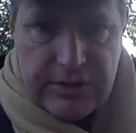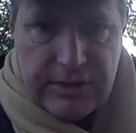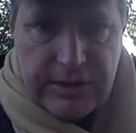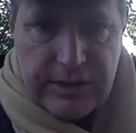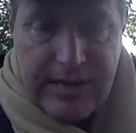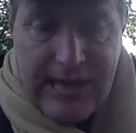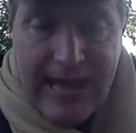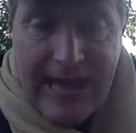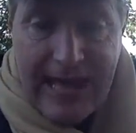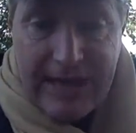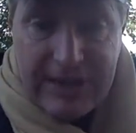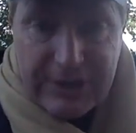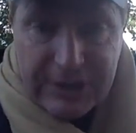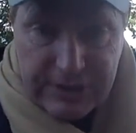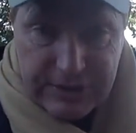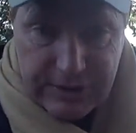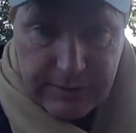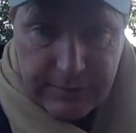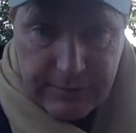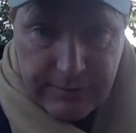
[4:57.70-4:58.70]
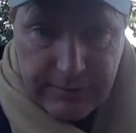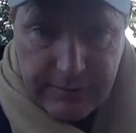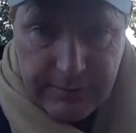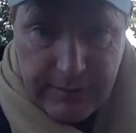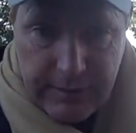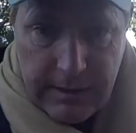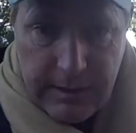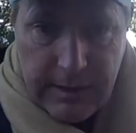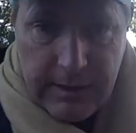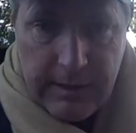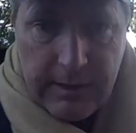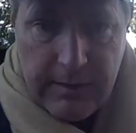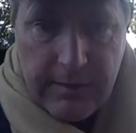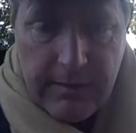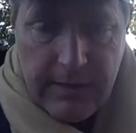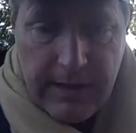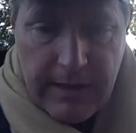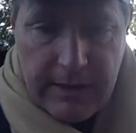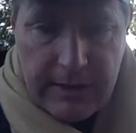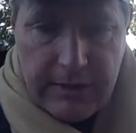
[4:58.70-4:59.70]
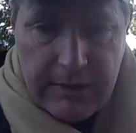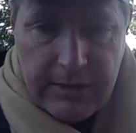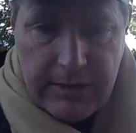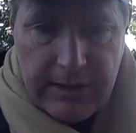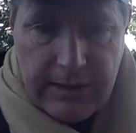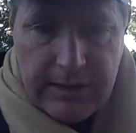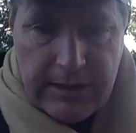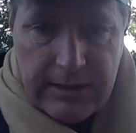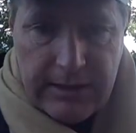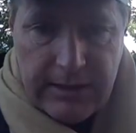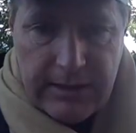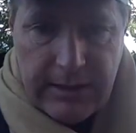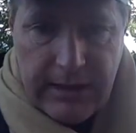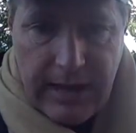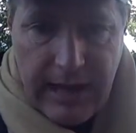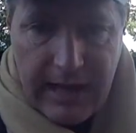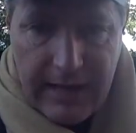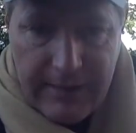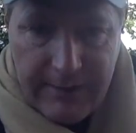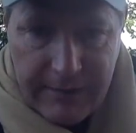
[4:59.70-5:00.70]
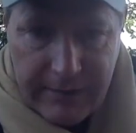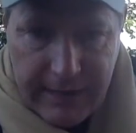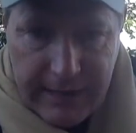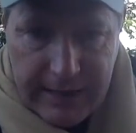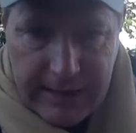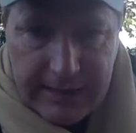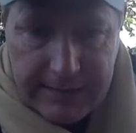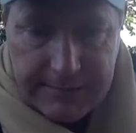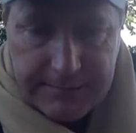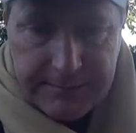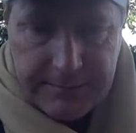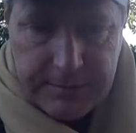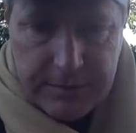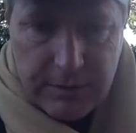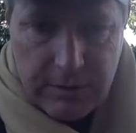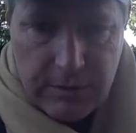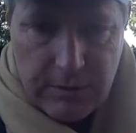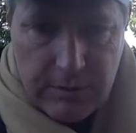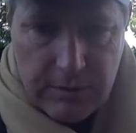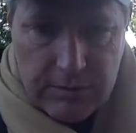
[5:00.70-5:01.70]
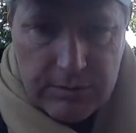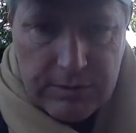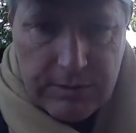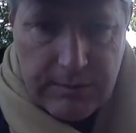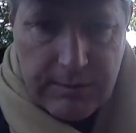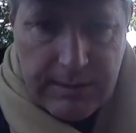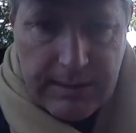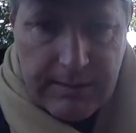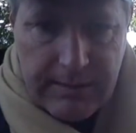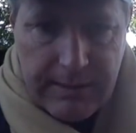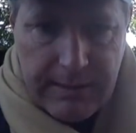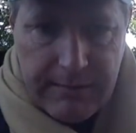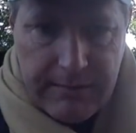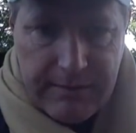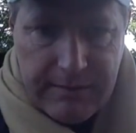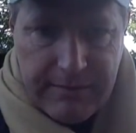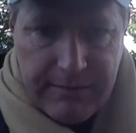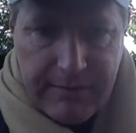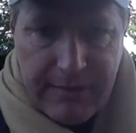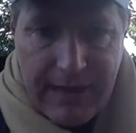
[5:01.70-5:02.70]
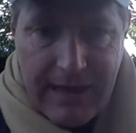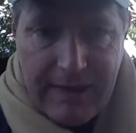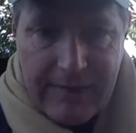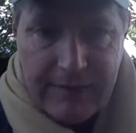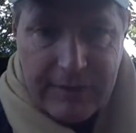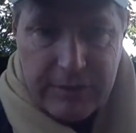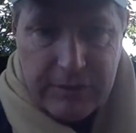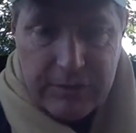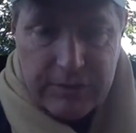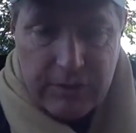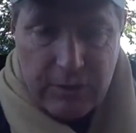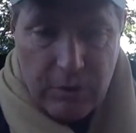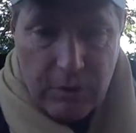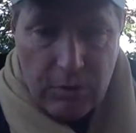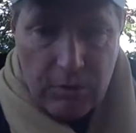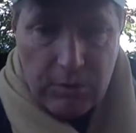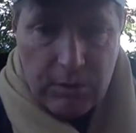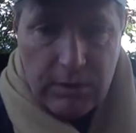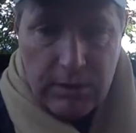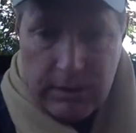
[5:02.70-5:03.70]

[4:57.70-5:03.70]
an adjective, then you need to hyphenate it. So somebody might be 5 years old.